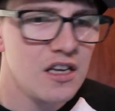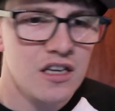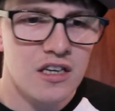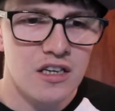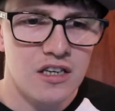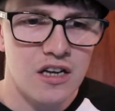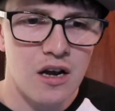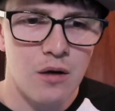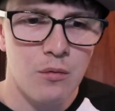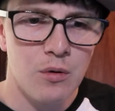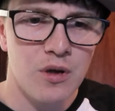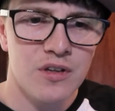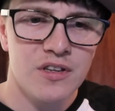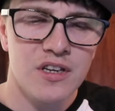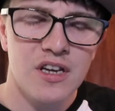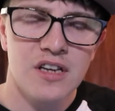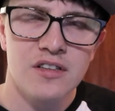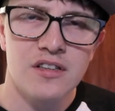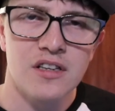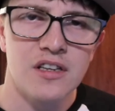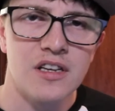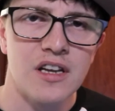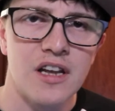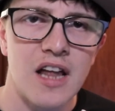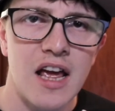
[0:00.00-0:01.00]
You know, at the
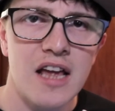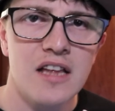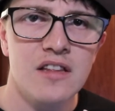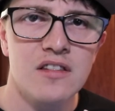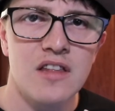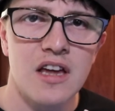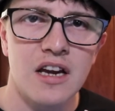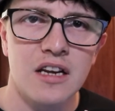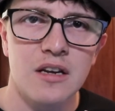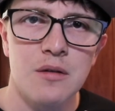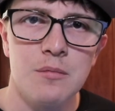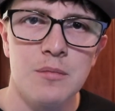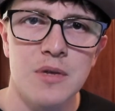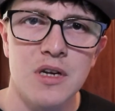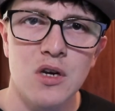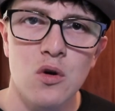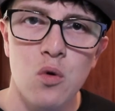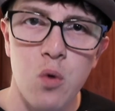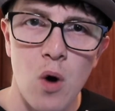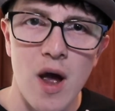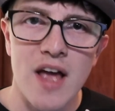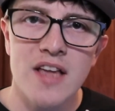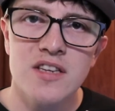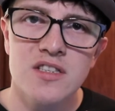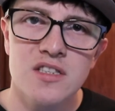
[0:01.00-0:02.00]
end of the day, there can be
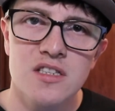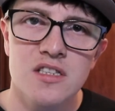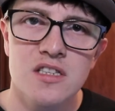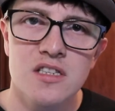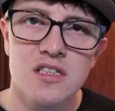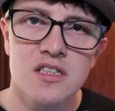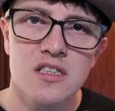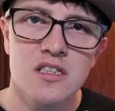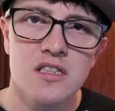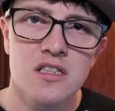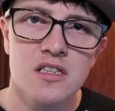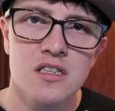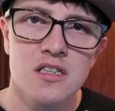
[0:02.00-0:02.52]
quests,